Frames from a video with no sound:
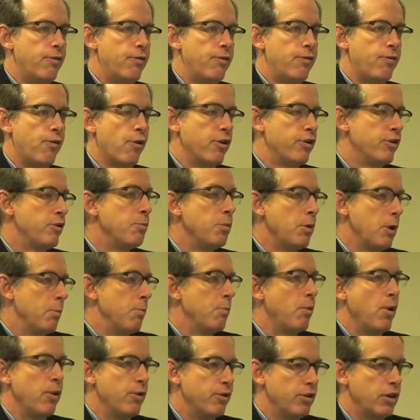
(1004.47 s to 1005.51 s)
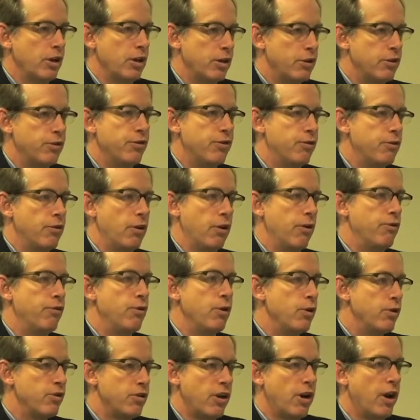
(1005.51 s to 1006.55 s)
forcibly imposing its
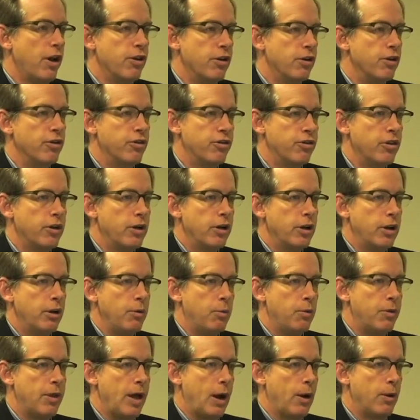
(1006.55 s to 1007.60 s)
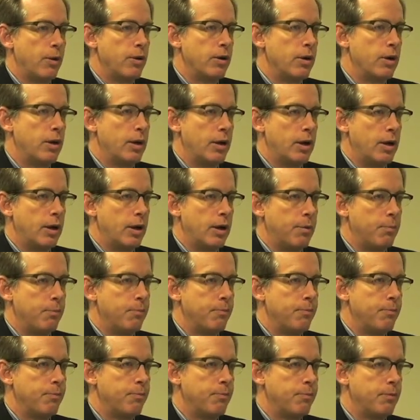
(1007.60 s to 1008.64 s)
views on others without
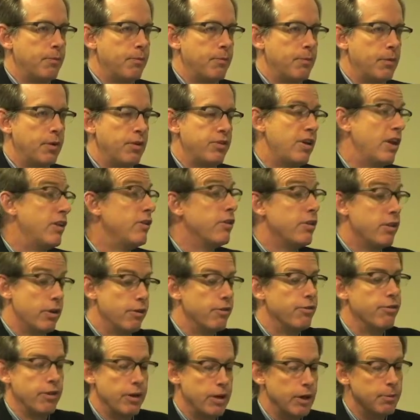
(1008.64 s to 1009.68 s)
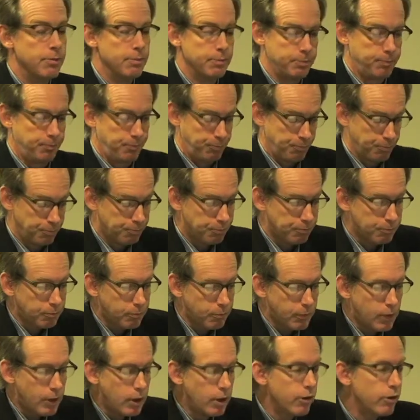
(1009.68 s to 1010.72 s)
um, a sense of their freedom.
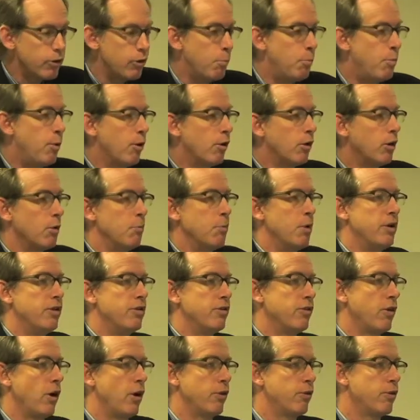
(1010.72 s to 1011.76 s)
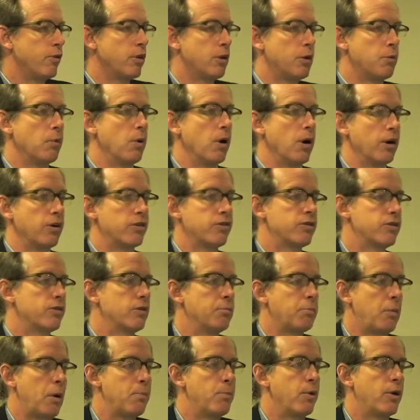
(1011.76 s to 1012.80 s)
So pilgrimage is all through their works.
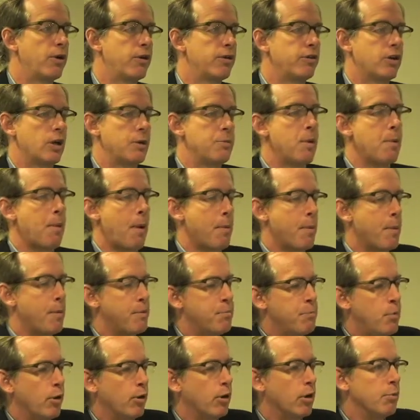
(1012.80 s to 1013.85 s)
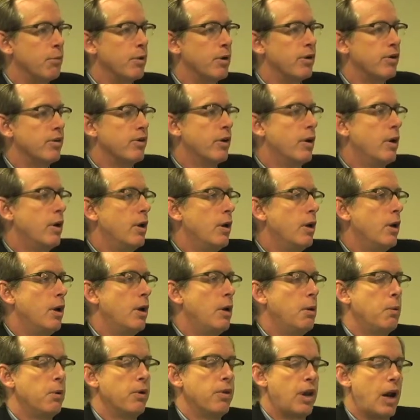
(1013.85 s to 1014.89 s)
My book is going to be about pilgrimage.
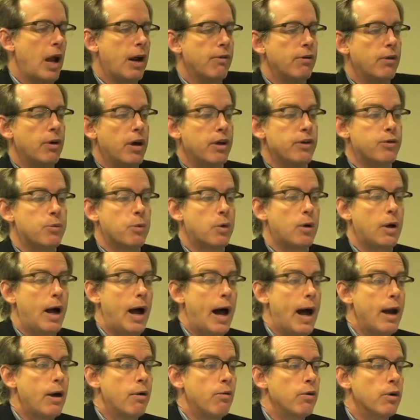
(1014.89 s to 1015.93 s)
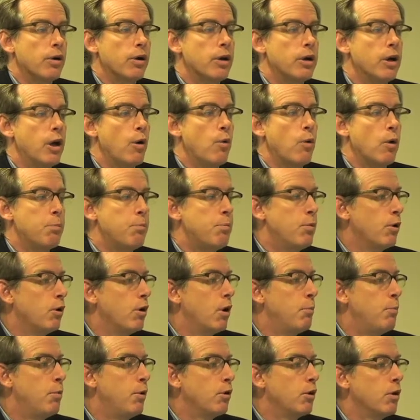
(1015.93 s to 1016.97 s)
Well, then I realized, well, I don't really know what pil
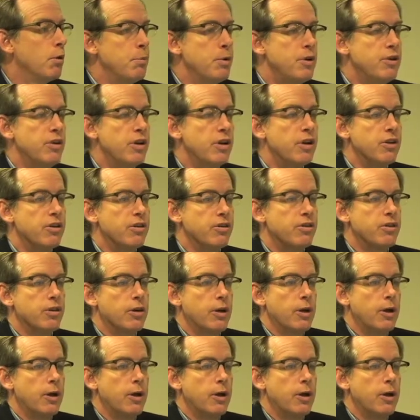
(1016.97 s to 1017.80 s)
a pilgrimage is.